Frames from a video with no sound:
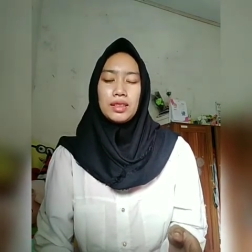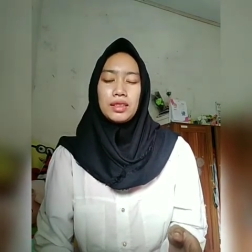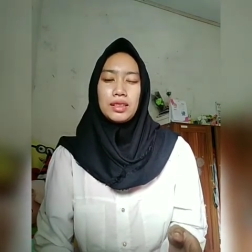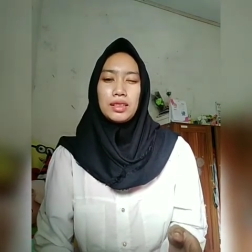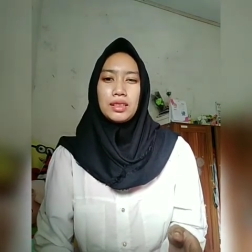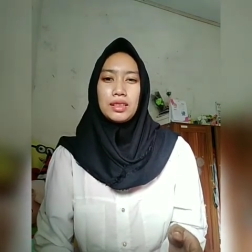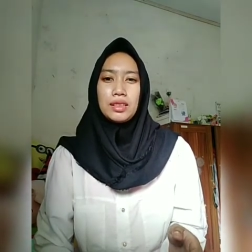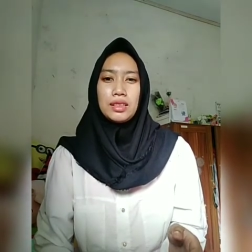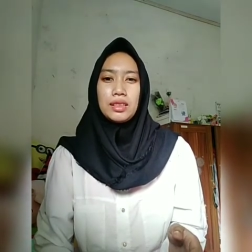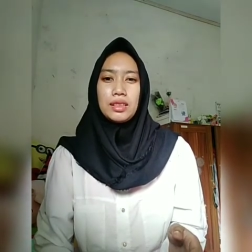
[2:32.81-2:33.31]

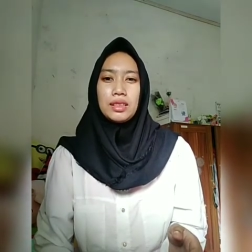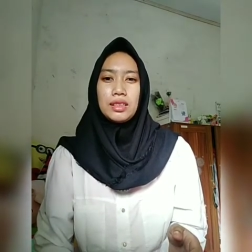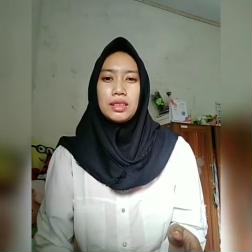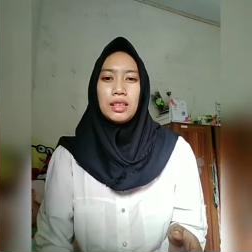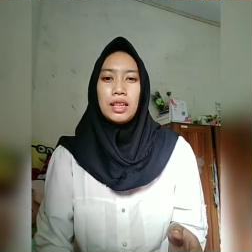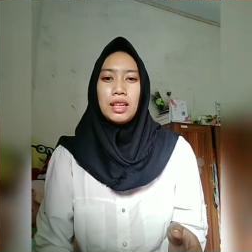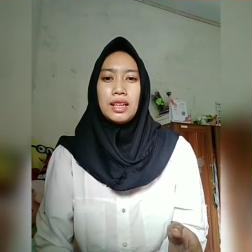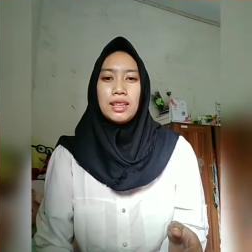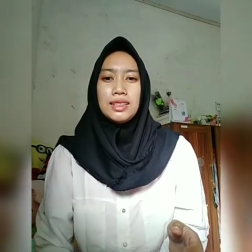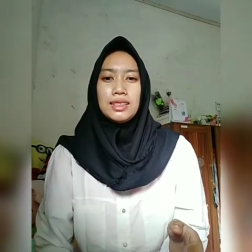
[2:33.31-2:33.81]

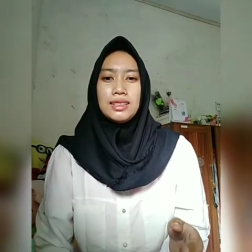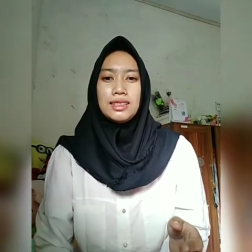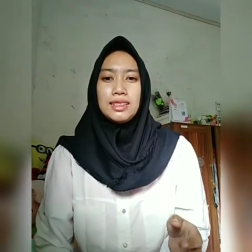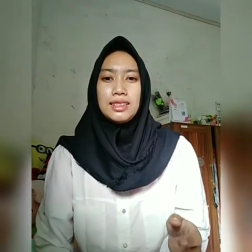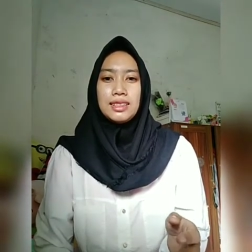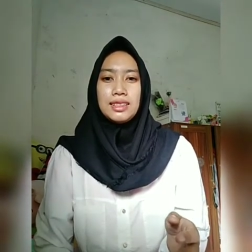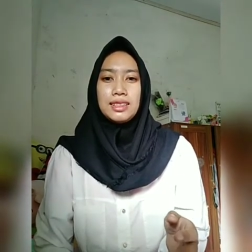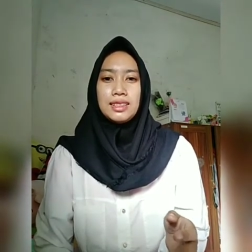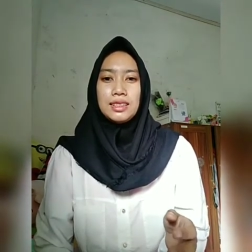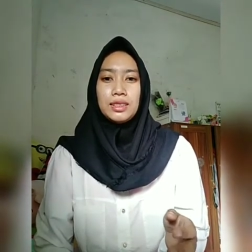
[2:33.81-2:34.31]

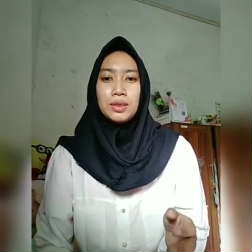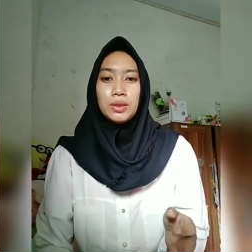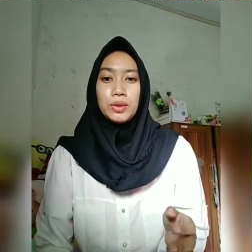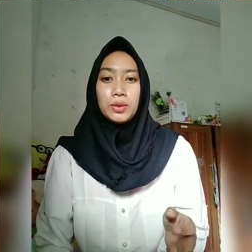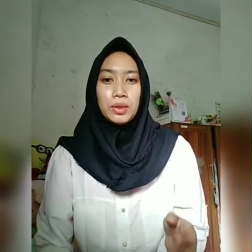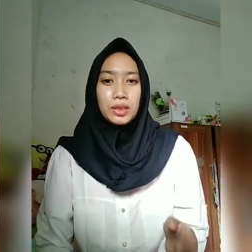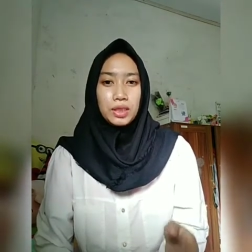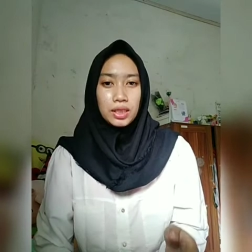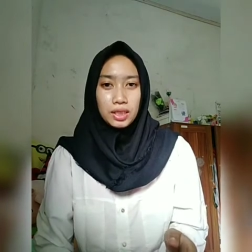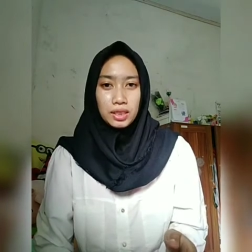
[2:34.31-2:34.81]
the
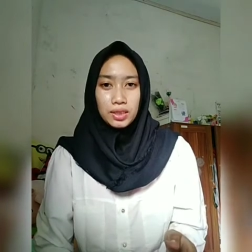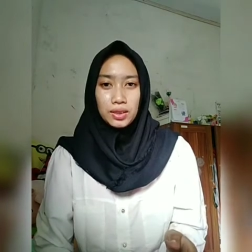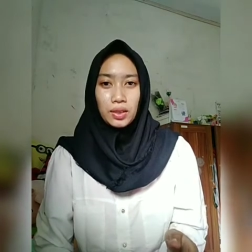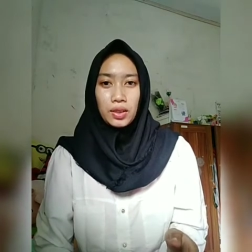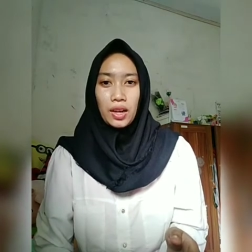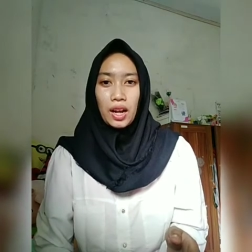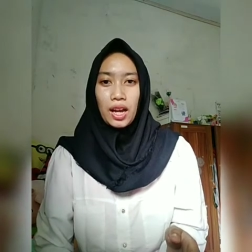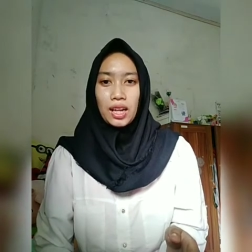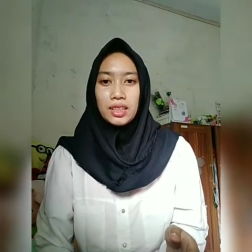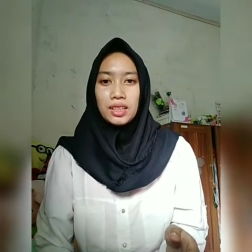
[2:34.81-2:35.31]
student
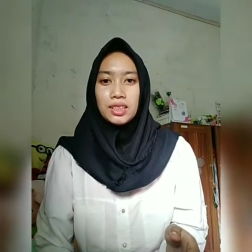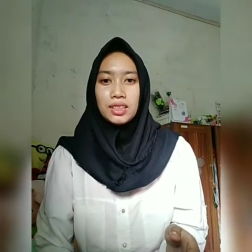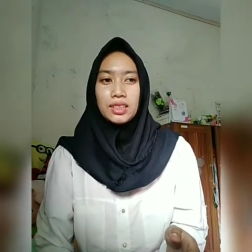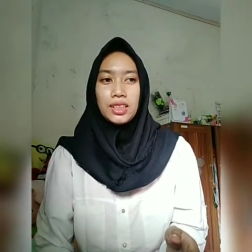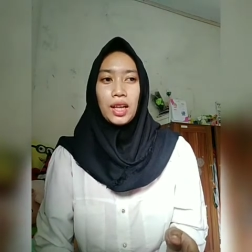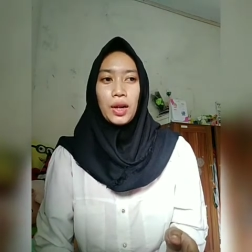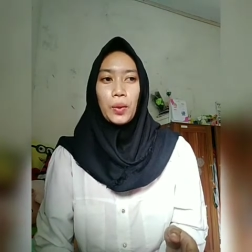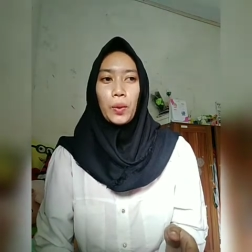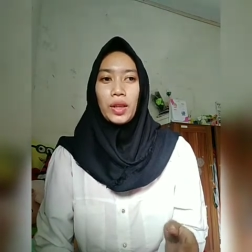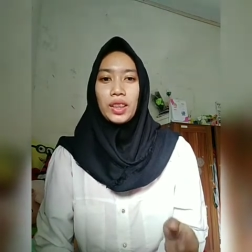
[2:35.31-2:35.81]
not
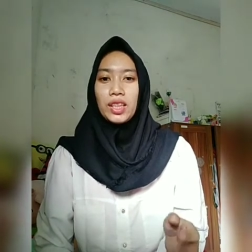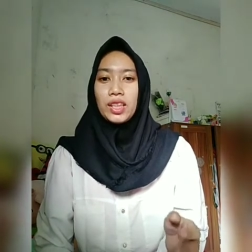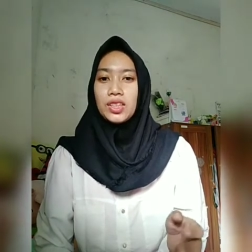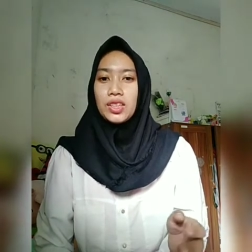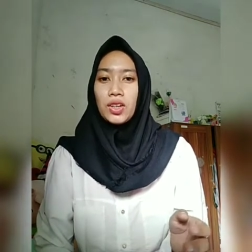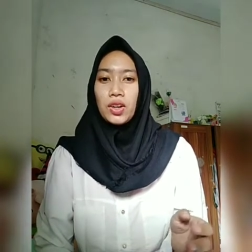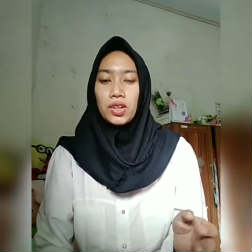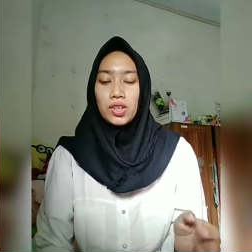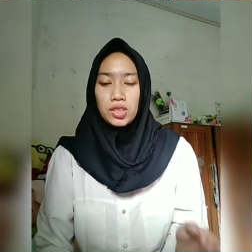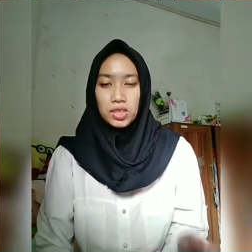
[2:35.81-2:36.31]
understand what
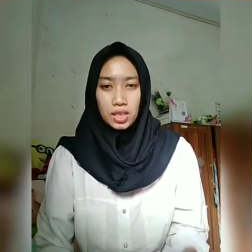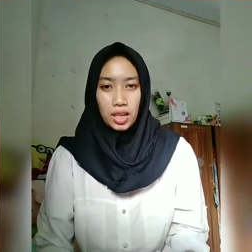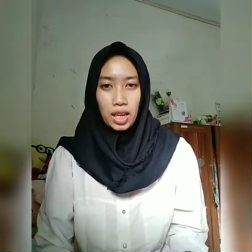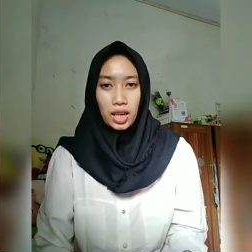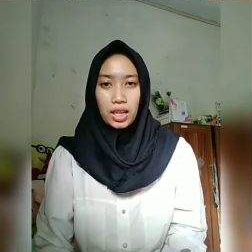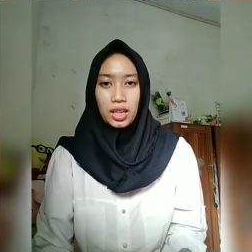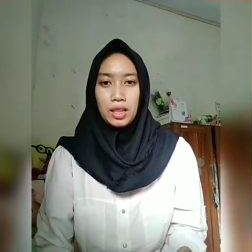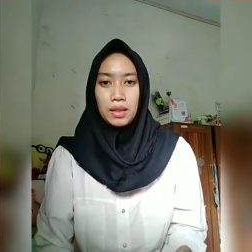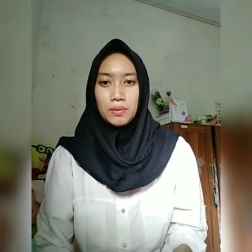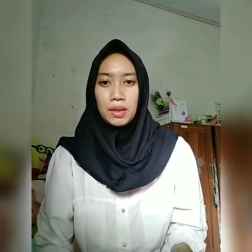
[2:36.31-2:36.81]
teachers
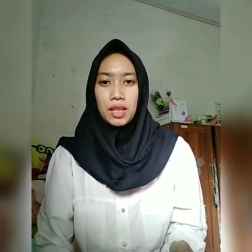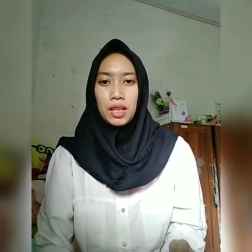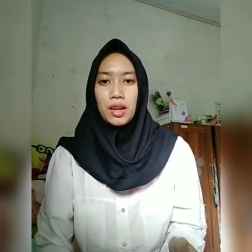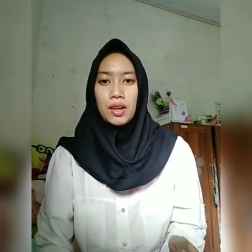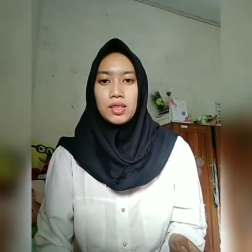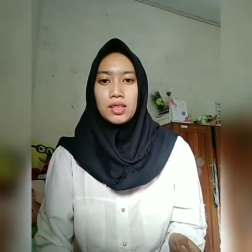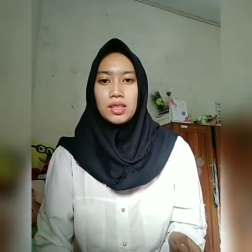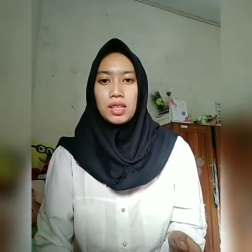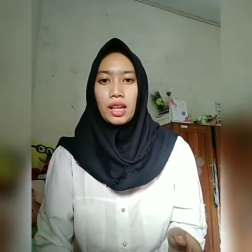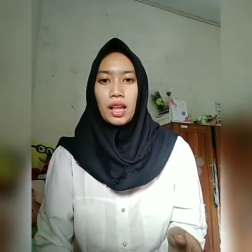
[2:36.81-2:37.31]
say
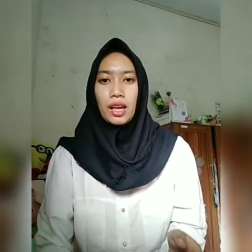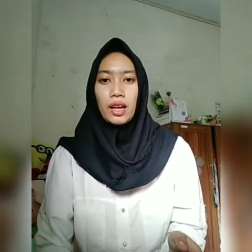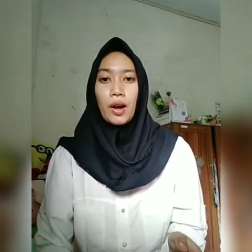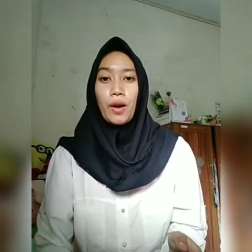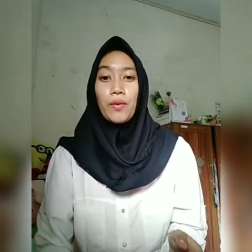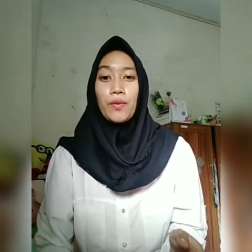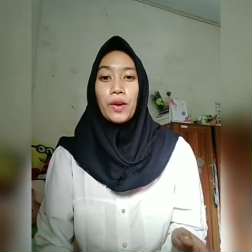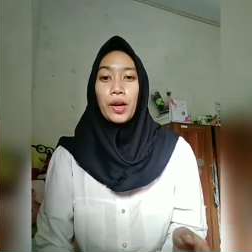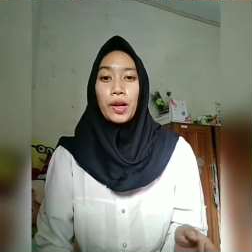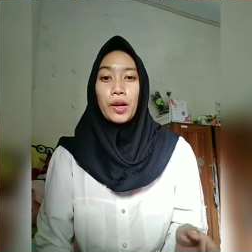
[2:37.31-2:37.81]
because lack
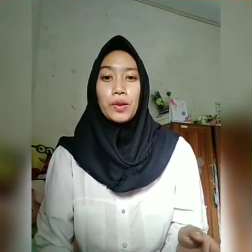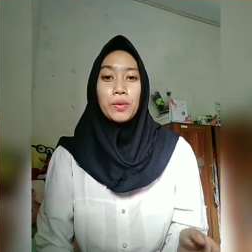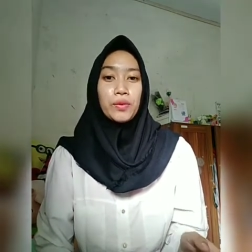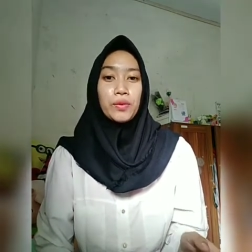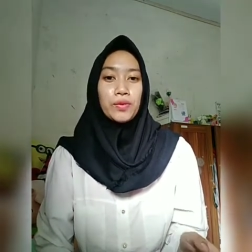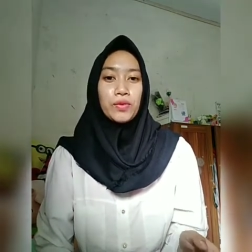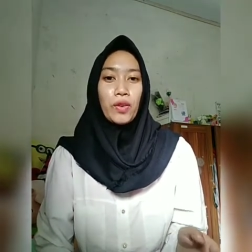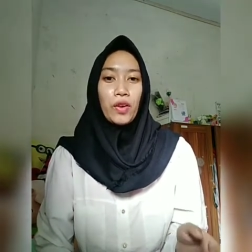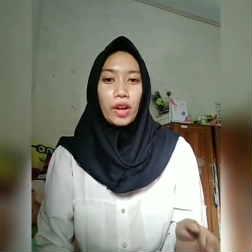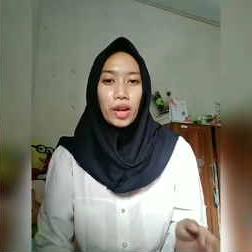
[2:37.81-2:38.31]
of
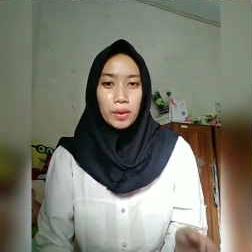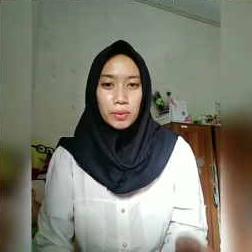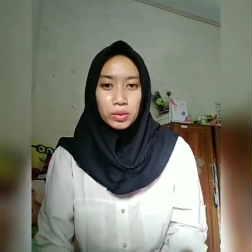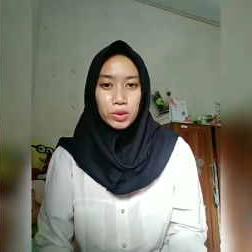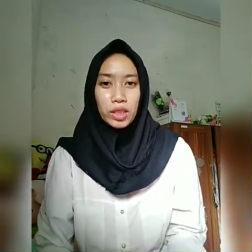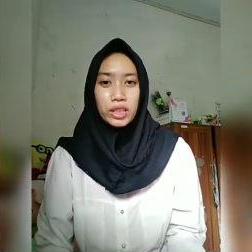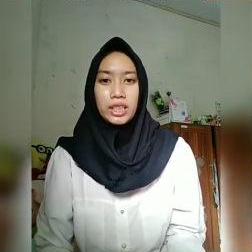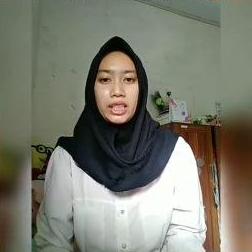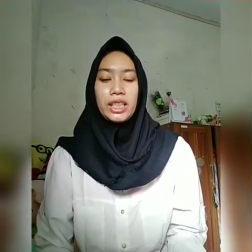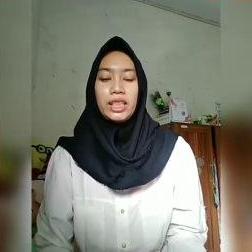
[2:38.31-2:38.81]

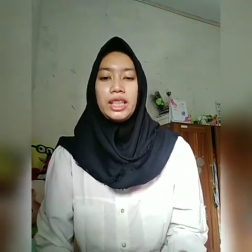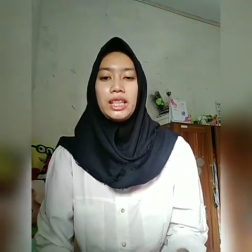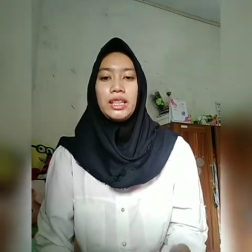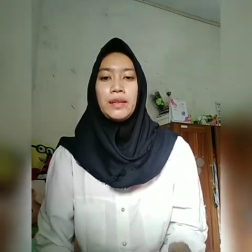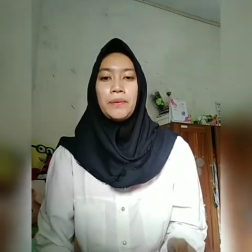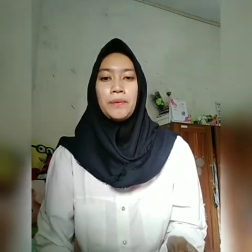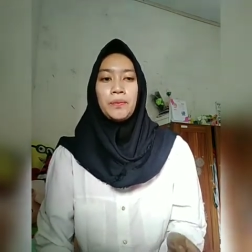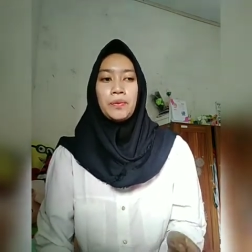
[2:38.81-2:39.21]
vocabulary.